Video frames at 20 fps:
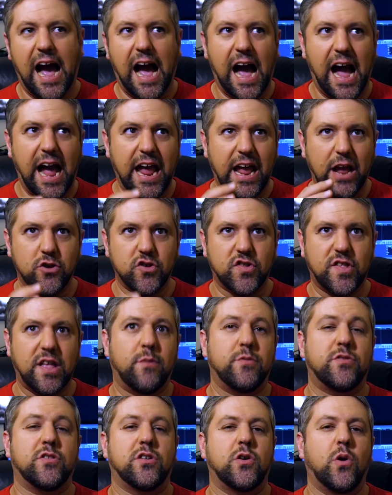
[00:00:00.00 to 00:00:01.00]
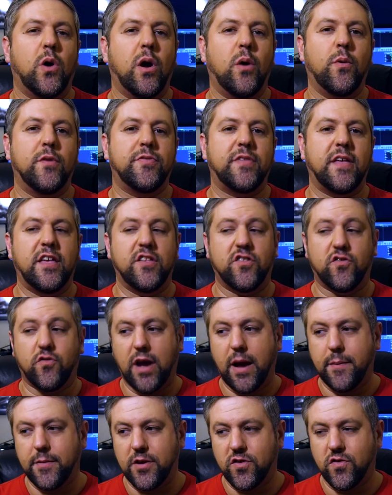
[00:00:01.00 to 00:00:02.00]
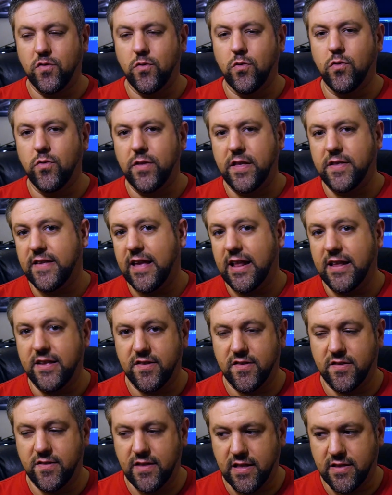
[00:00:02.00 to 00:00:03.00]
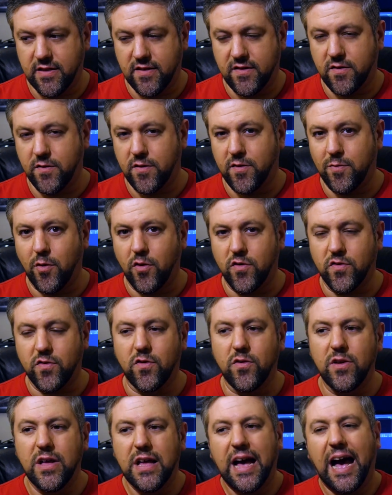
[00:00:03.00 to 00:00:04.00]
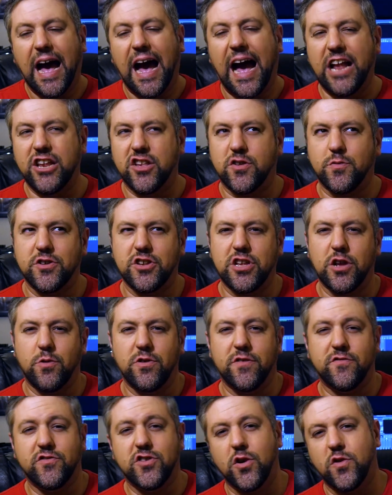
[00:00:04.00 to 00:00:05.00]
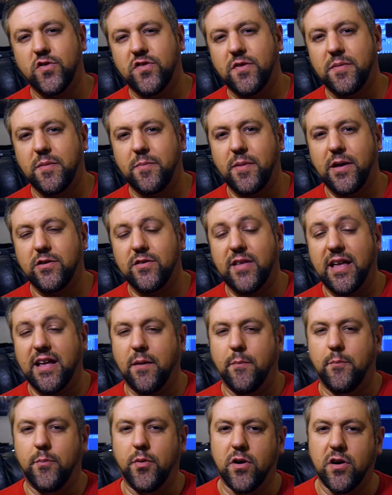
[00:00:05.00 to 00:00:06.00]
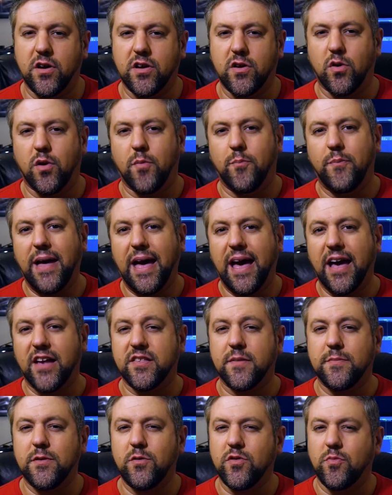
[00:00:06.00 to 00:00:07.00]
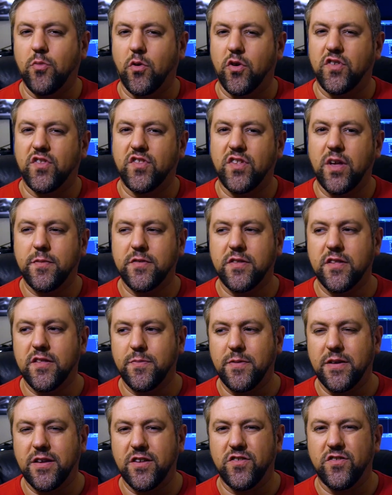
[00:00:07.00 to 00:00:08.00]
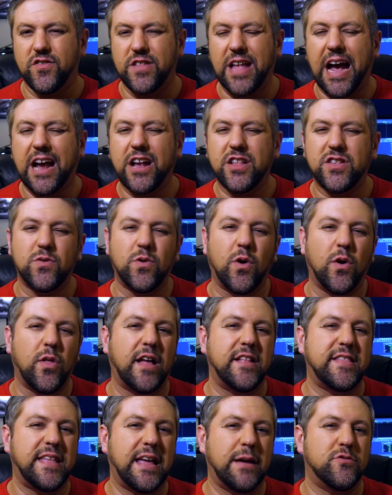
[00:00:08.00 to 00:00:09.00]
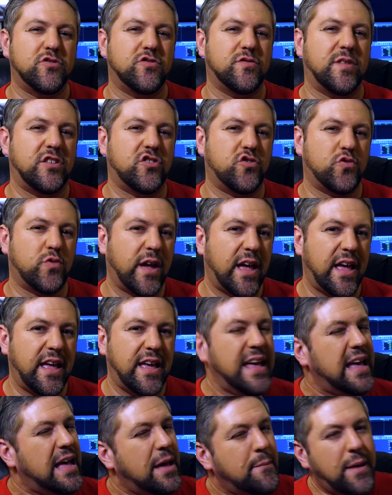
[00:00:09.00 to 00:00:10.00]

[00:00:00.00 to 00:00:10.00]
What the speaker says: I understand what they're going with, that he's grabbing a tool that's at his disposal. I just wish they would have chose something better, like a book or a bag, something with more substance, because you're not going to do a whole lot of damage with that tray.